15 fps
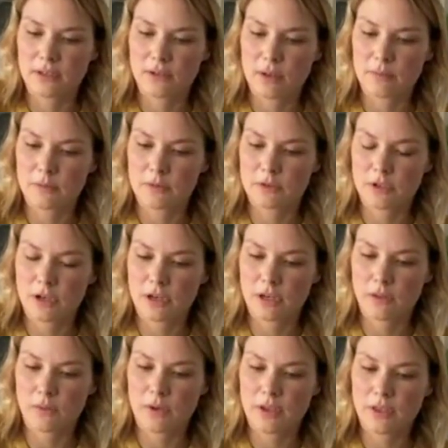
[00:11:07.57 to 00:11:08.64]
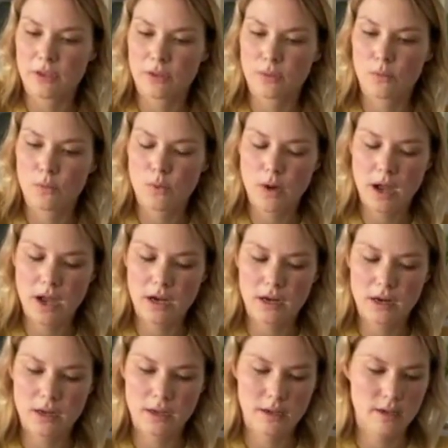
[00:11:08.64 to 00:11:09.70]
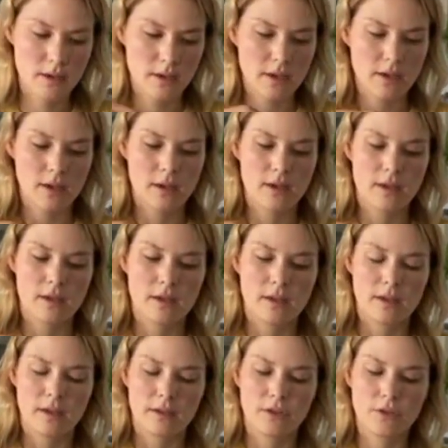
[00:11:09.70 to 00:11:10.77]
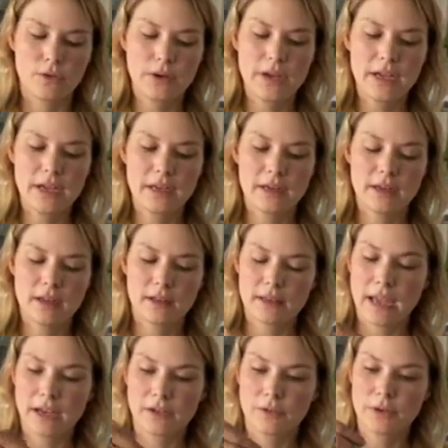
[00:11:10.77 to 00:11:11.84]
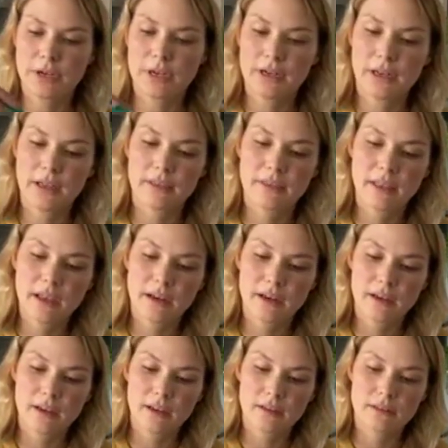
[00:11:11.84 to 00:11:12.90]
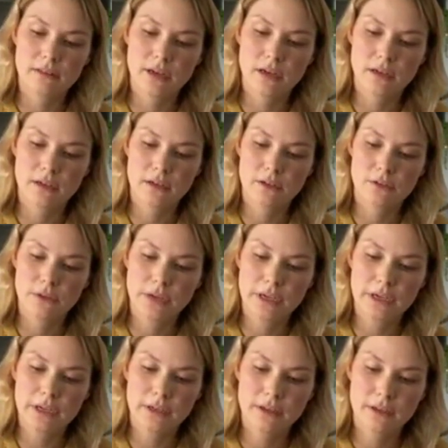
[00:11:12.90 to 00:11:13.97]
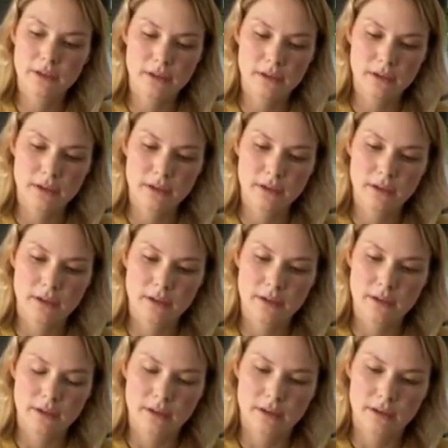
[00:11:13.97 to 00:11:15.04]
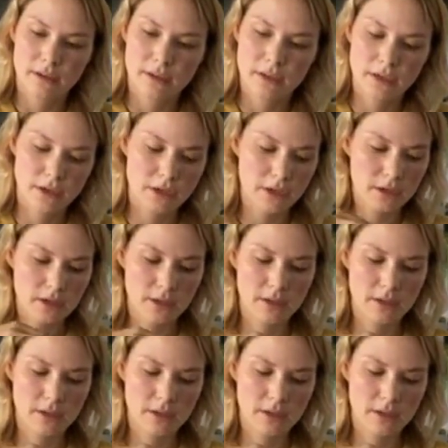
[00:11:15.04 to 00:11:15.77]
So I'm starting with 1 green, light green, and then a darker green here.